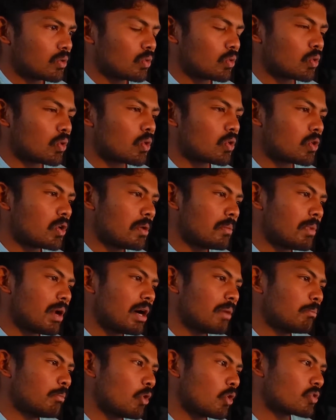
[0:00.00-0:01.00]

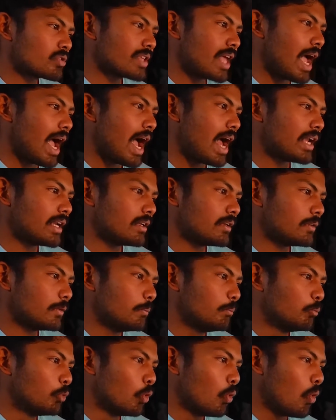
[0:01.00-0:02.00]
Kurokoma boss and
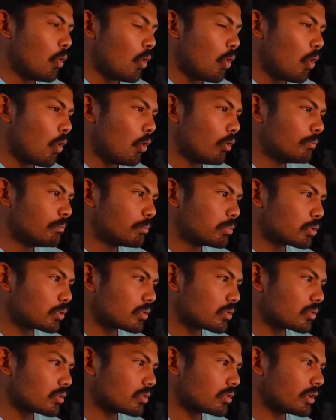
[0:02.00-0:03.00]
boo
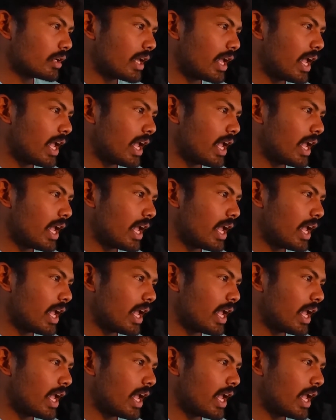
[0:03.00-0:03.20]
boo.